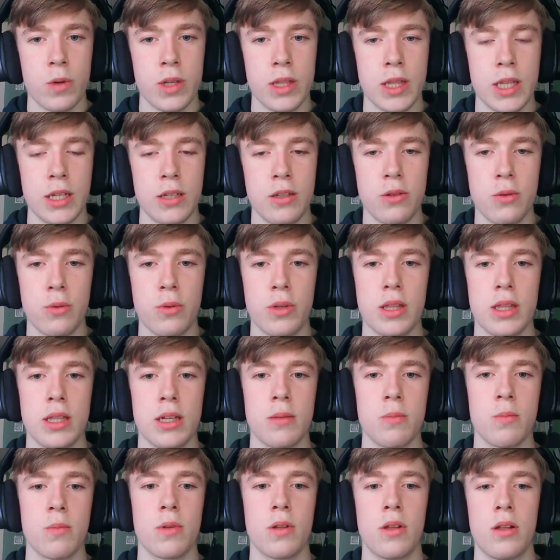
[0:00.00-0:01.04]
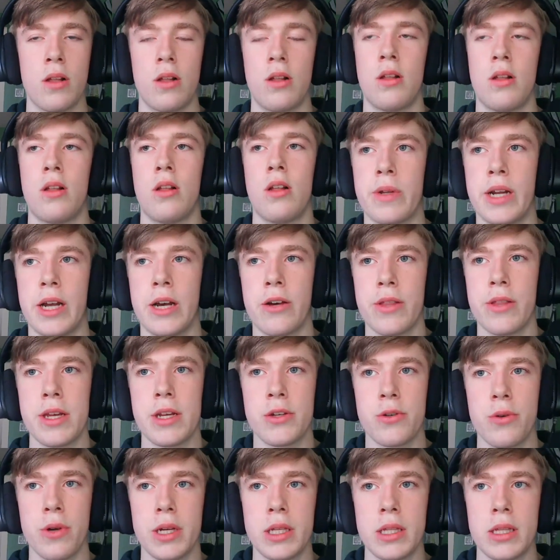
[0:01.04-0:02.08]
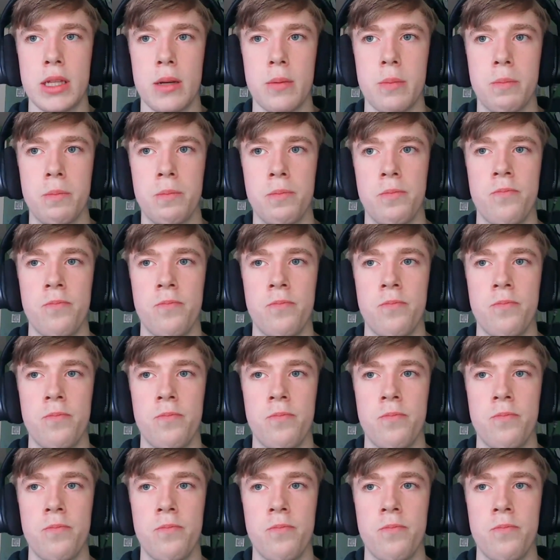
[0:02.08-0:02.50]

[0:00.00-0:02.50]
what they do with them, and how they train them.